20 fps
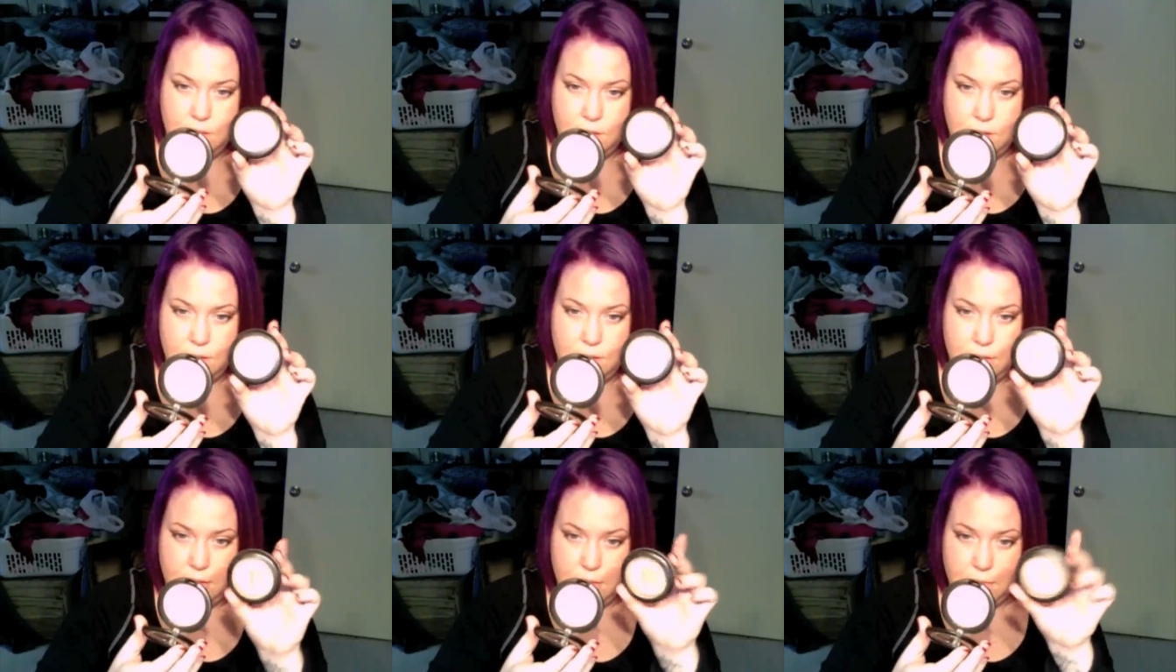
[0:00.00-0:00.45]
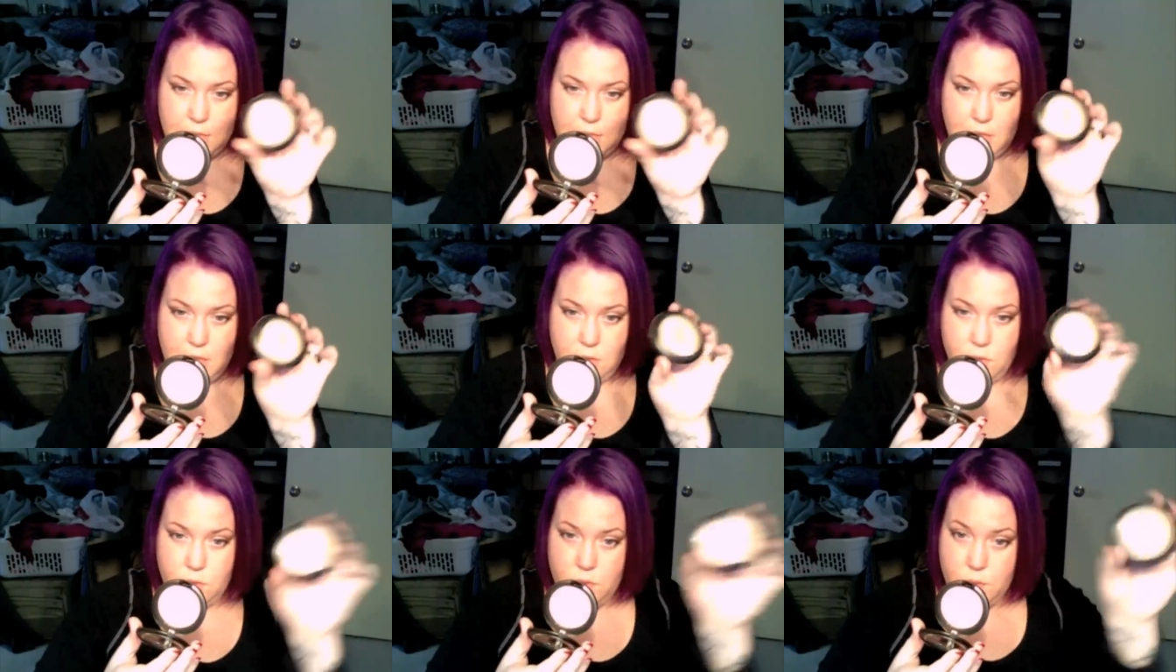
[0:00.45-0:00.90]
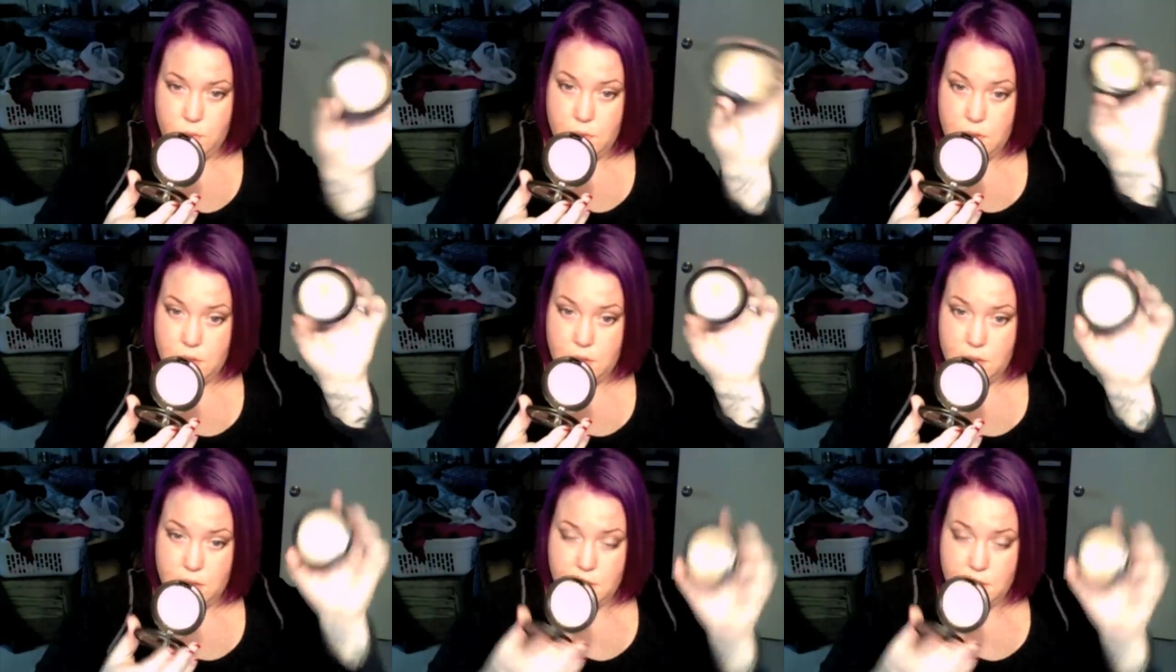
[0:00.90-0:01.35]
So my old one,
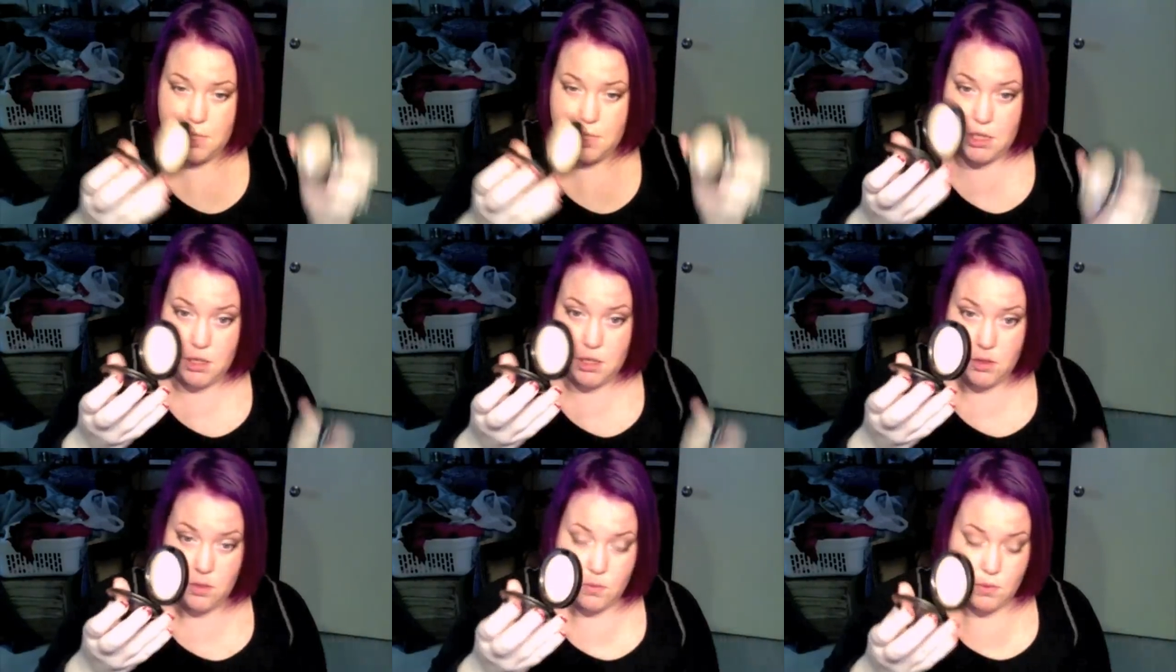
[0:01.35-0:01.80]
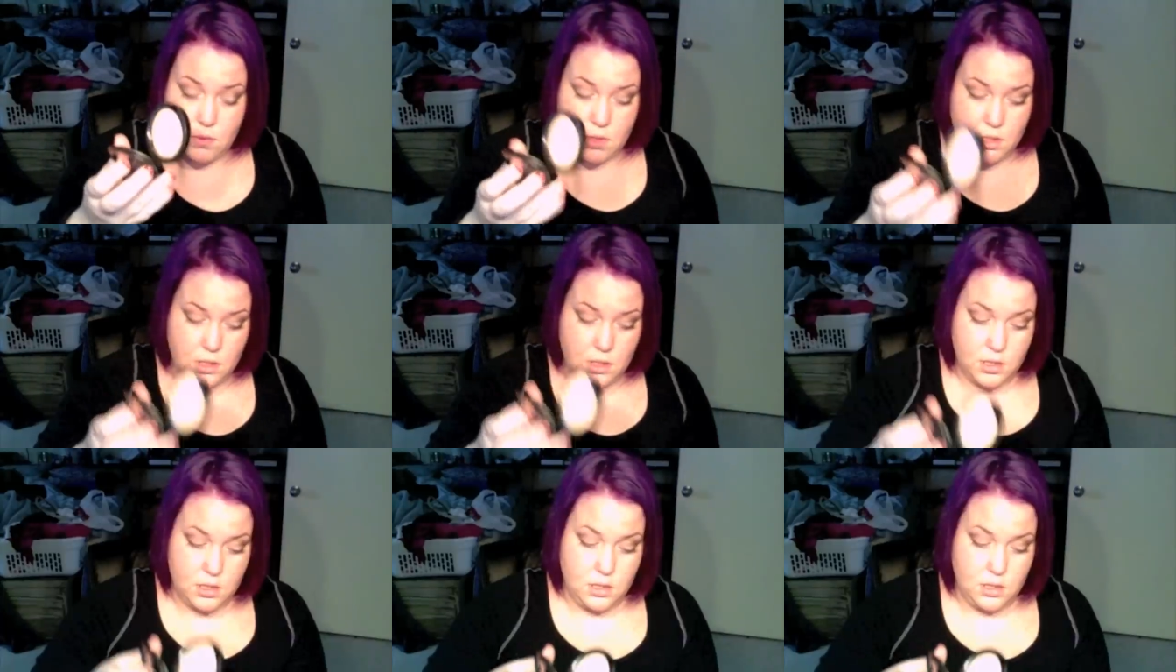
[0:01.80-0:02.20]
my new one.